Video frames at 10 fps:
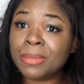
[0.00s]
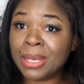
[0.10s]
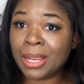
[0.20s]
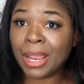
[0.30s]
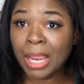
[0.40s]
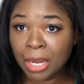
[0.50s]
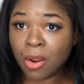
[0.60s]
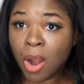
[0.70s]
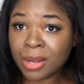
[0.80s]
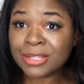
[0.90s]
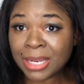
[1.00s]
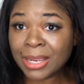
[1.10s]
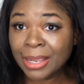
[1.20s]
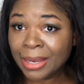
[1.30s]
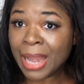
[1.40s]
in our
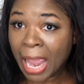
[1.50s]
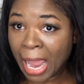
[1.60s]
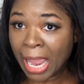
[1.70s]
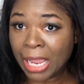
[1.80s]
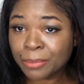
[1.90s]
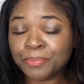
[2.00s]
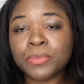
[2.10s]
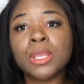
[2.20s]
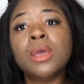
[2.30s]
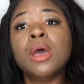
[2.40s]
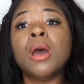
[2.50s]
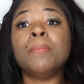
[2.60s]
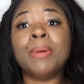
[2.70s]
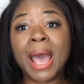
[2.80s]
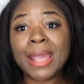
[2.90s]
DNA by
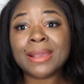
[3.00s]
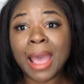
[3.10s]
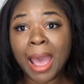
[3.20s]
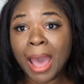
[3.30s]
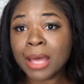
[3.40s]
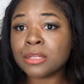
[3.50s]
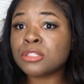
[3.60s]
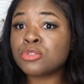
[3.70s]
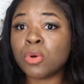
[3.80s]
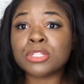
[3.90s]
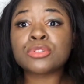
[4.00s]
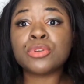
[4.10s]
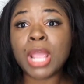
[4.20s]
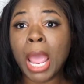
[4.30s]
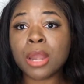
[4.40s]
God, source
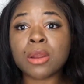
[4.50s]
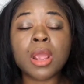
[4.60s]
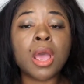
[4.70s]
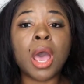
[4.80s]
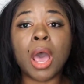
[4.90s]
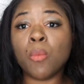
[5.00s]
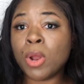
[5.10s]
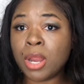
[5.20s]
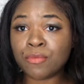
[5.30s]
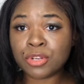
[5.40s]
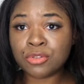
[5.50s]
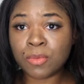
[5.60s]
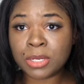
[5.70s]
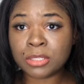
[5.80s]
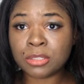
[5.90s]
creator, whatever you want to
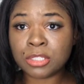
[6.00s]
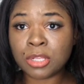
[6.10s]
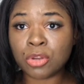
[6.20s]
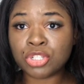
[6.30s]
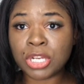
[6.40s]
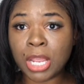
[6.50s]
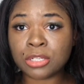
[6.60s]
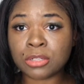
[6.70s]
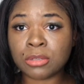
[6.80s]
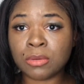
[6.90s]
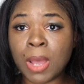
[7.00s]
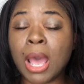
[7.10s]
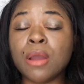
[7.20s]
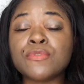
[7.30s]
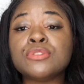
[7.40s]
associate however you
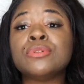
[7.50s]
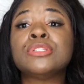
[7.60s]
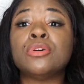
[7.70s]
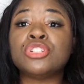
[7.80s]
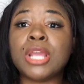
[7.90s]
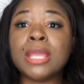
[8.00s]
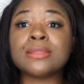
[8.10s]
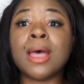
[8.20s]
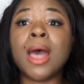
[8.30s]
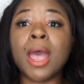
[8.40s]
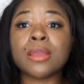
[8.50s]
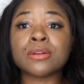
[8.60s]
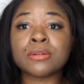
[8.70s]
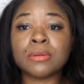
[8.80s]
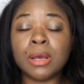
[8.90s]
associate the higher,
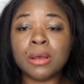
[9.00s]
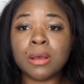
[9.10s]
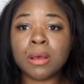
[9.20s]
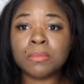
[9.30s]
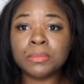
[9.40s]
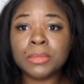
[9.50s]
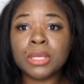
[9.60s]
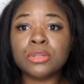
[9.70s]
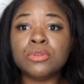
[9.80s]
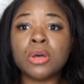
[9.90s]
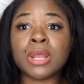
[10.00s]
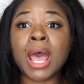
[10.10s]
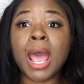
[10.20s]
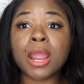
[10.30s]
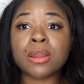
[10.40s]
the
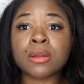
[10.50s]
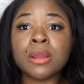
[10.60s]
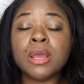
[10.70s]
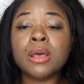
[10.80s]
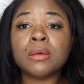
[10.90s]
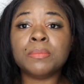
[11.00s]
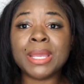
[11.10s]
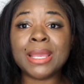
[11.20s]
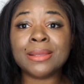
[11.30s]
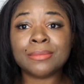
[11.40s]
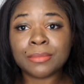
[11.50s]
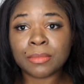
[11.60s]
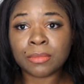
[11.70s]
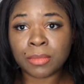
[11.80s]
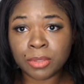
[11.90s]
higher being,
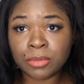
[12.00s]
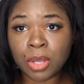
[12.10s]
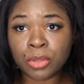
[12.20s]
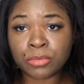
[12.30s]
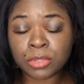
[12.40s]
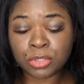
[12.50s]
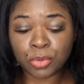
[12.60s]
to,